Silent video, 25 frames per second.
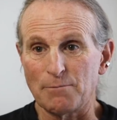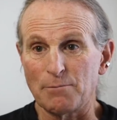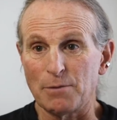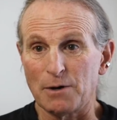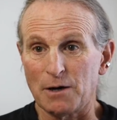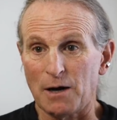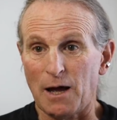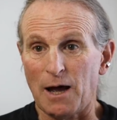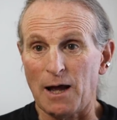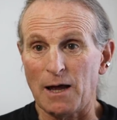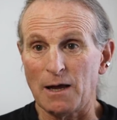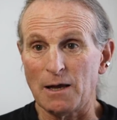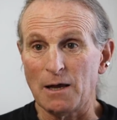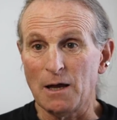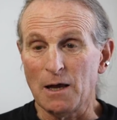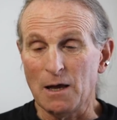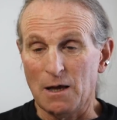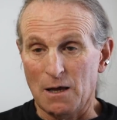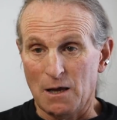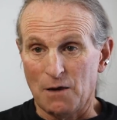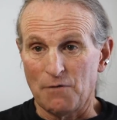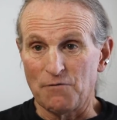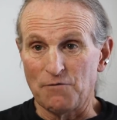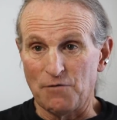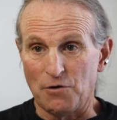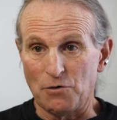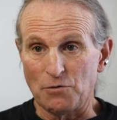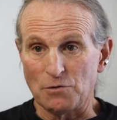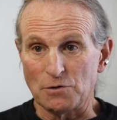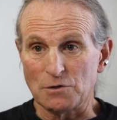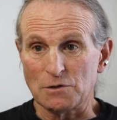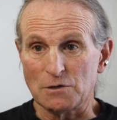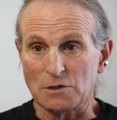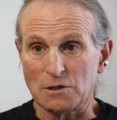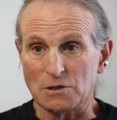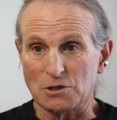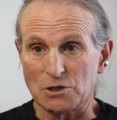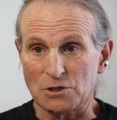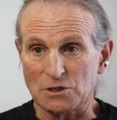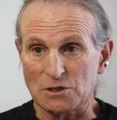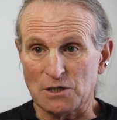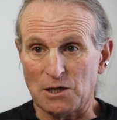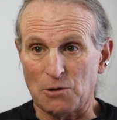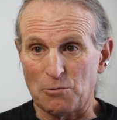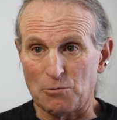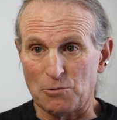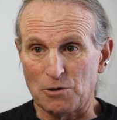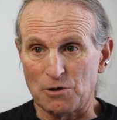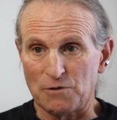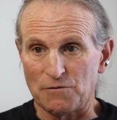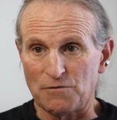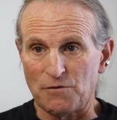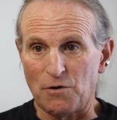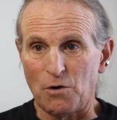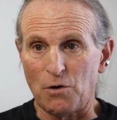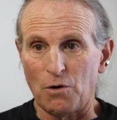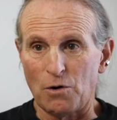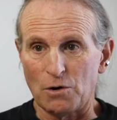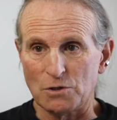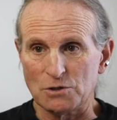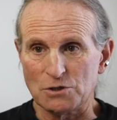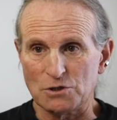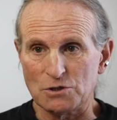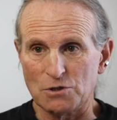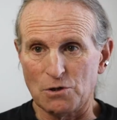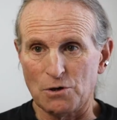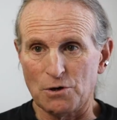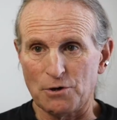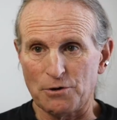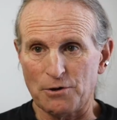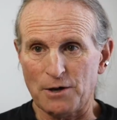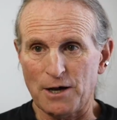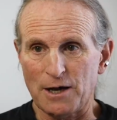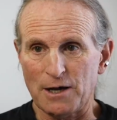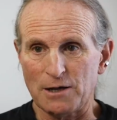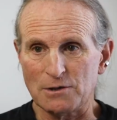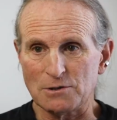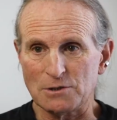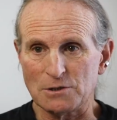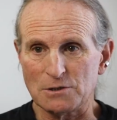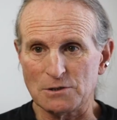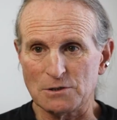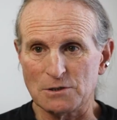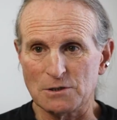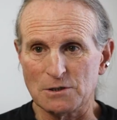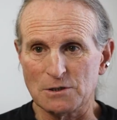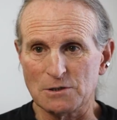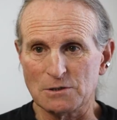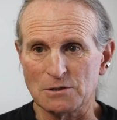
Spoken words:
But I vote to just get rid of all slaughterhouses,